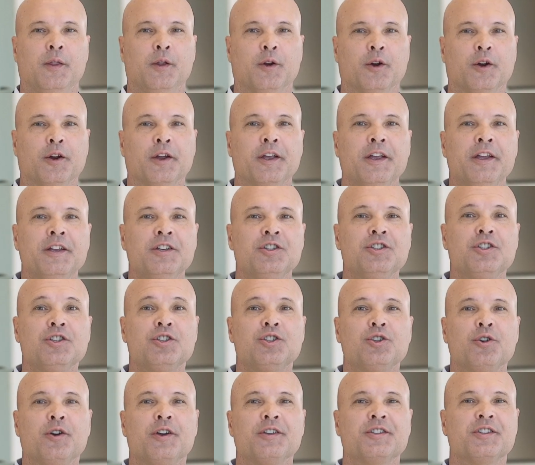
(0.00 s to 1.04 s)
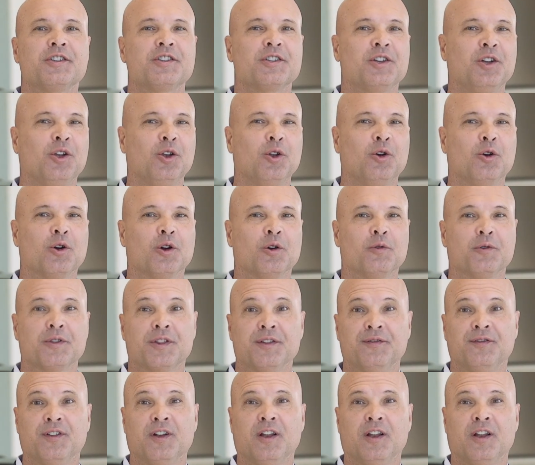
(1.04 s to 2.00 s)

There are engine choices galore with the